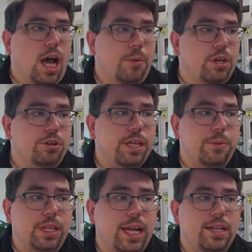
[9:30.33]
We know that
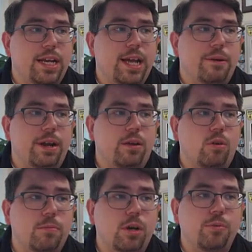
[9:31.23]
with antidiuretic
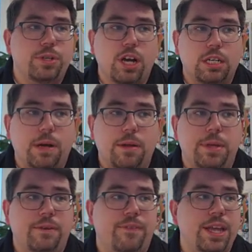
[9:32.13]
hormone, we talked about it
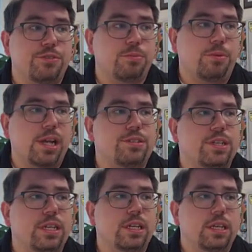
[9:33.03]
being
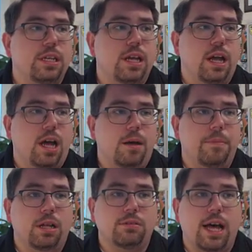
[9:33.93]
vasopressin. A
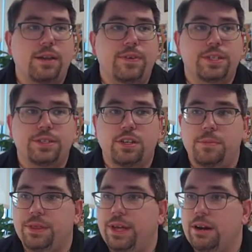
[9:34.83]
lot of it is going to
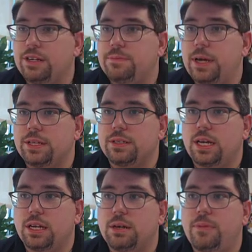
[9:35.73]
be there as
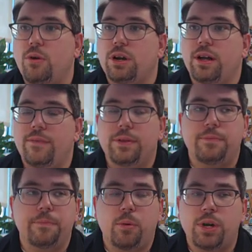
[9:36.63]
a component of it.
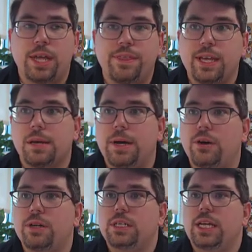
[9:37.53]
But when I think
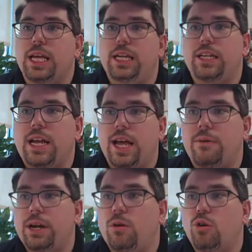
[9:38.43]
about
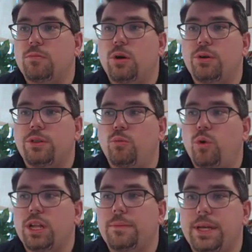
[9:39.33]
antidiuretic hormone,
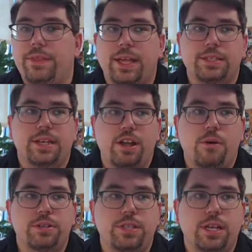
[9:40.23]
one of the big things that I
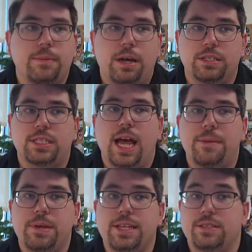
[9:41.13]
always think about is
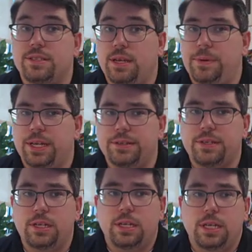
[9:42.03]
diabetes insipidus.
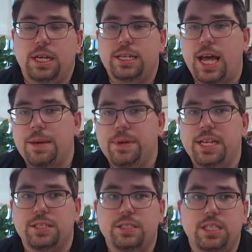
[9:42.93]

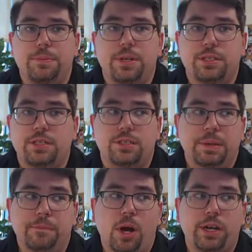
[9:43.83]
Diabetes insipidus is a
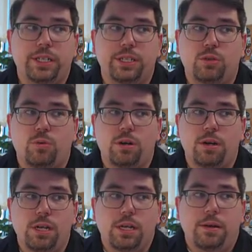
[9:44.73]
marked
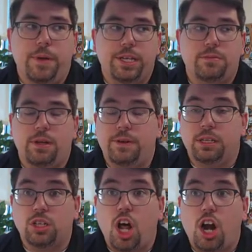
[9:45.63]
disorder based on
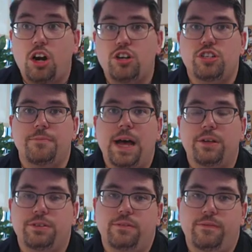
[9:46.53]
large
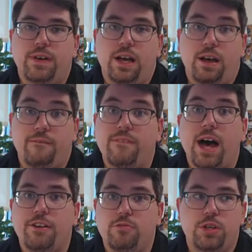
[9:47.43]
amounts of
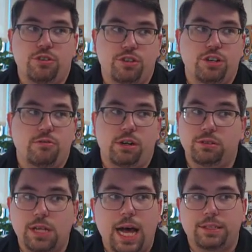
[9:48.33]
volume in your urine,
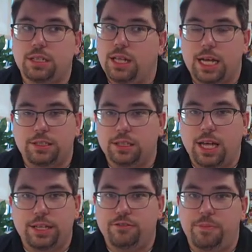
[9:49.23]
lots and lots and
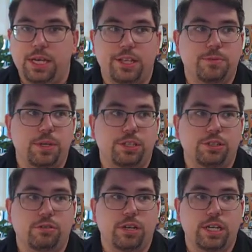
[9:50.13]
lots of pee that's being
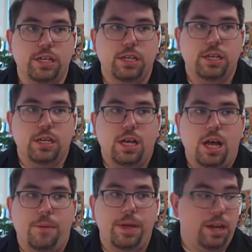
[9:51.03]
secreted
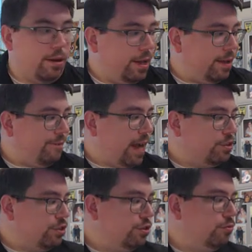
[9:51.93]
in a
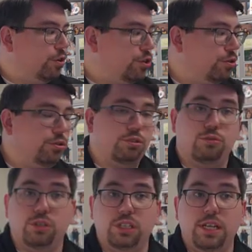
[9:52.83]
fashion to reduce or
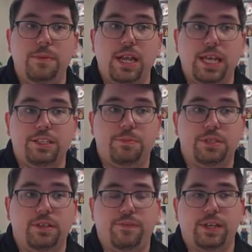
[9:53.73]
to eliminate
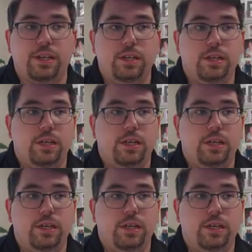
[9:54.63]
specific